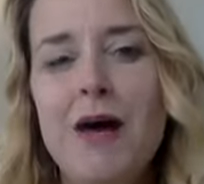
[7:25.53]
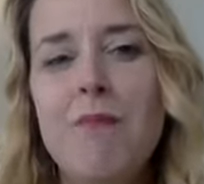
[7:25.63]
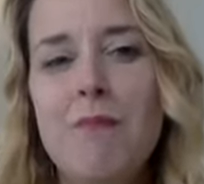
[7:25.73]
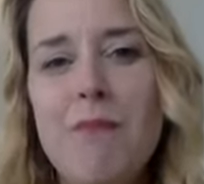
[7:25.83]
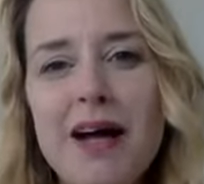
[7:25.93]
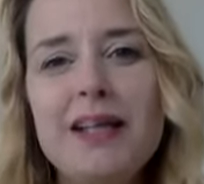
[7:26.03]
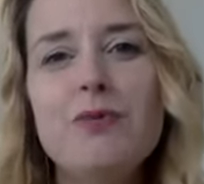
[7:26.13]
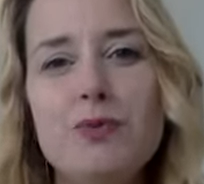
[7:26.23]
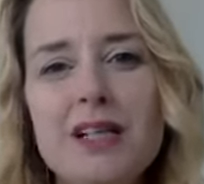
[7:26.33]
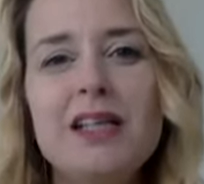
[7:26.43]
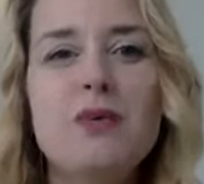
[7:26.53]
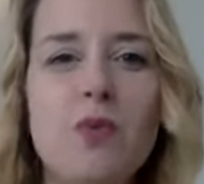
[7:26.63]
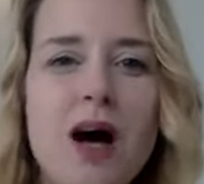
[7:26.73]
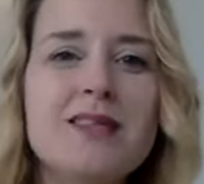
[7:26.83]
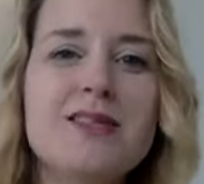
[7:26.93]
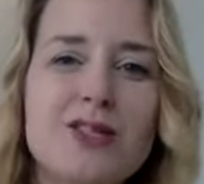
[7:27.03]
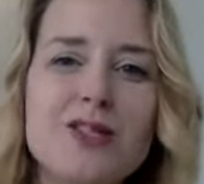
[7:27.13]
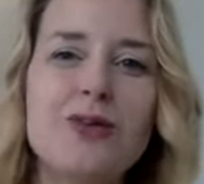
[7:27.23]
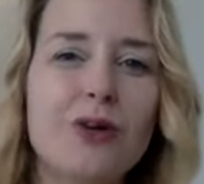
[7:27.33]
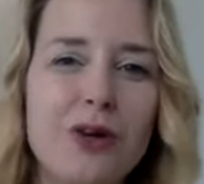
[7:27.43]
Money really wants to
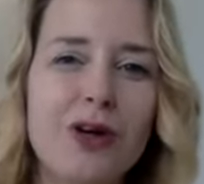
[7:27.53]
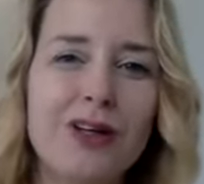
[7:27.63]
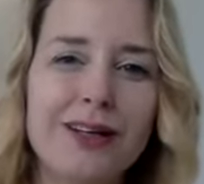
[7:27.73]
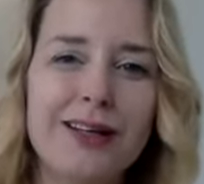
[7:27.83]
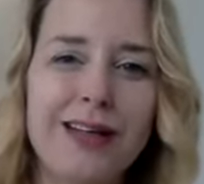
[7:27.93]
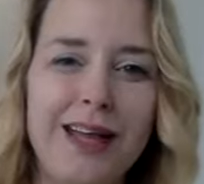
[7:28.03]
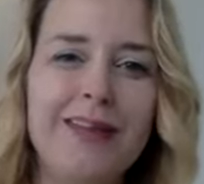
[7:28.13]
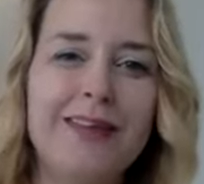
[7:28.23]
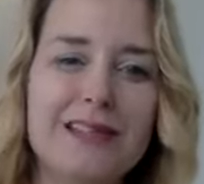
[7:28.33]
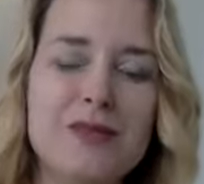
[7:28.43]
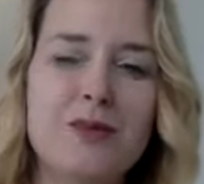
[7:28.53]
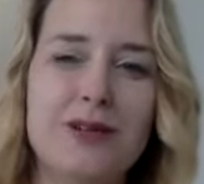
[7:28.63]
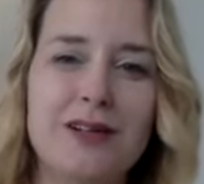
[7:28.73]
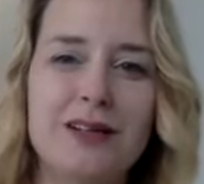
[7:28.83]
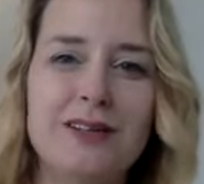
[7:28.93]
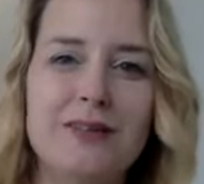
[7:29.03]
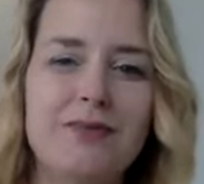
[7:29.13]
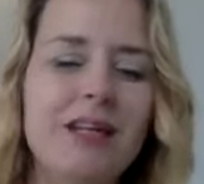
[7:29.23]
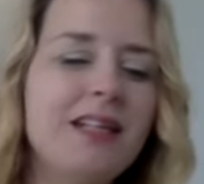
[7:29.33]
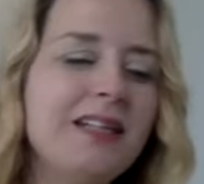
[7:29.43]
do good in this world.
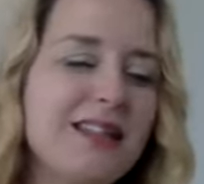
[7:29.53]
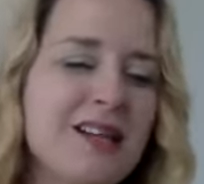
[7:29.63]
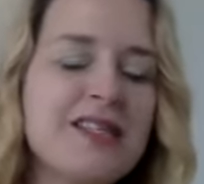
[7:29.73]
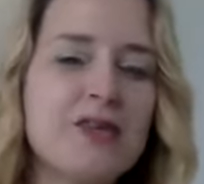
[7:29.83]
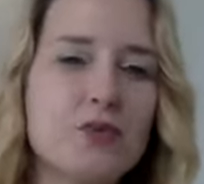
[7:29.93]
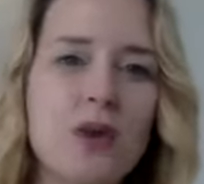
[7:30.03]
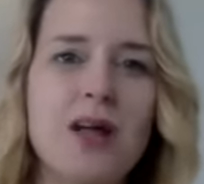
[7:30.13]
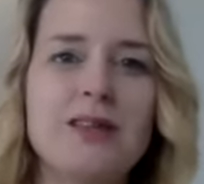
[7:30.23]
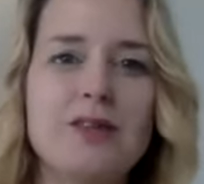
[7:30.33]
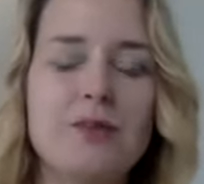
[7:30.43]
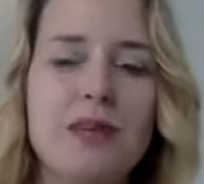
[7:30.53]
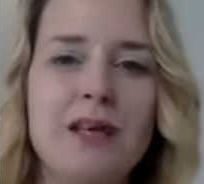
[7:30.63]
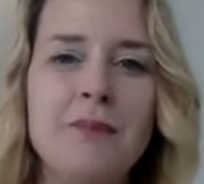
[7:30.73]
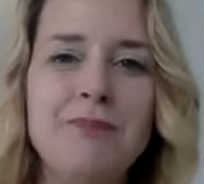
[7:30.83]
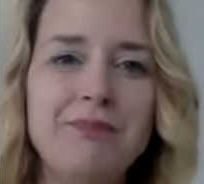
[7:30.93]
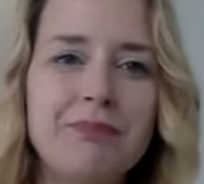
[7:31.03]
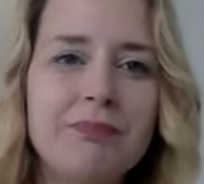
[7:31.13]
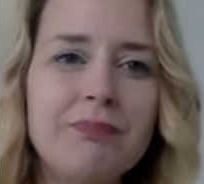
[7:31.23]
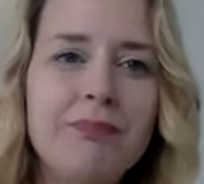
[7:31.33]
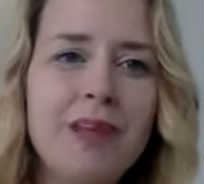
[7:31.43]
Money doesn't want to be
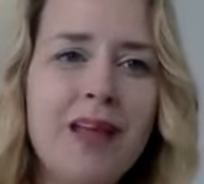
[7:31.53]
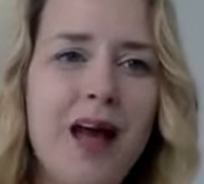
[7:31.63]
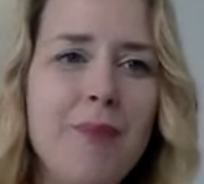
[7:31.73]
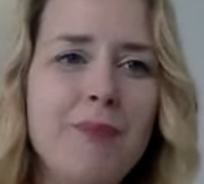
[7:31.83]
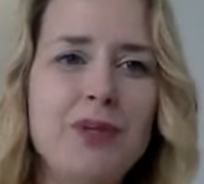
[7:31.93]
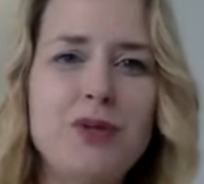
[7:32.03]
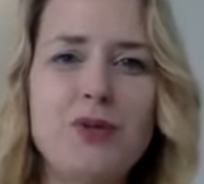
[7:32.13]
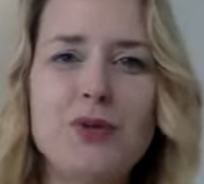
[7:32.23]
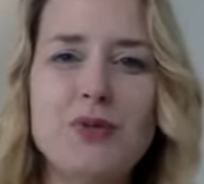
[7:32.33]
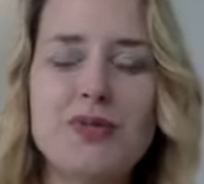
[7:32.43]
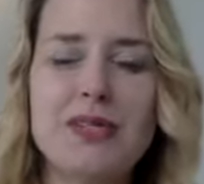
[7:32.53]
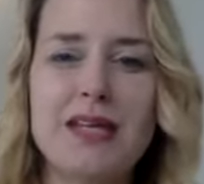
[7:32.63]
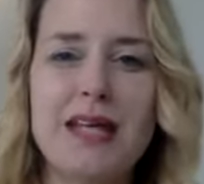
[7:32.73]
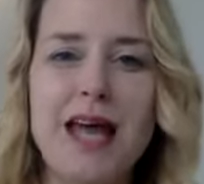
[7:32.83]
abused and